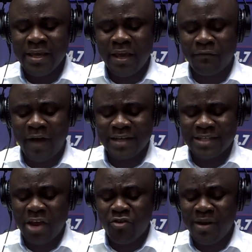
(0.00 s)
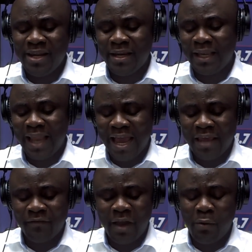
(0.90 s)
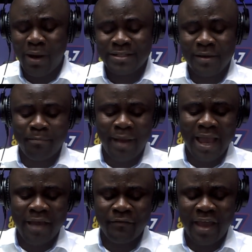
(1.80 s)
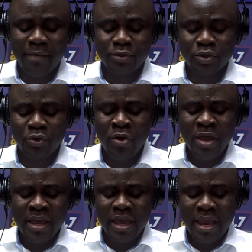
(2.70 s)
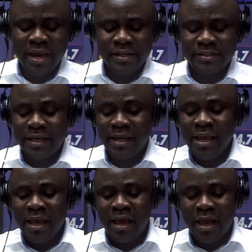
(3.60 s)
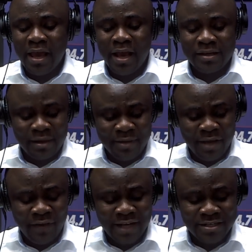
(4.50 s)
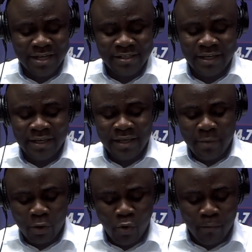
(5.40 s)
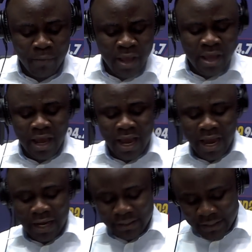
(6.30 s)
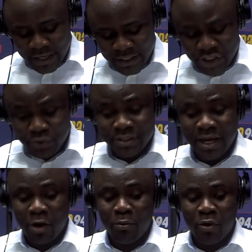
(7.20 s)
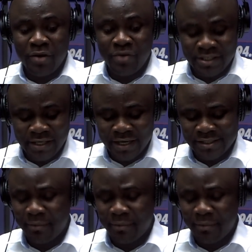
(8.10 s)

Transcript: Yeah, fast I made live Asempa FM. So enti Sammy Gyamfi atena se yebekum and the issues are more erase yes.